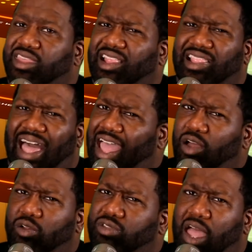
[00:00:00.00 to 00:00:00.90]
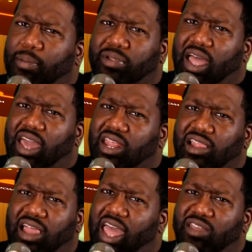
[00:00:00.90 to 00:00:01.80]
they lie on top of line.
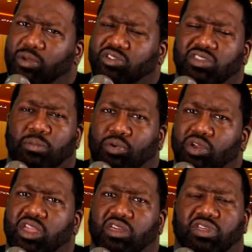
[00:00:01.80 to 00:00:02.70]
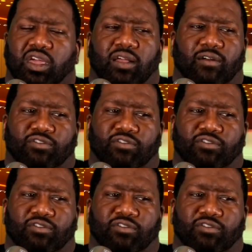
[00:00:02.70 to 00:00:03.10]
They lie as much as they breathe.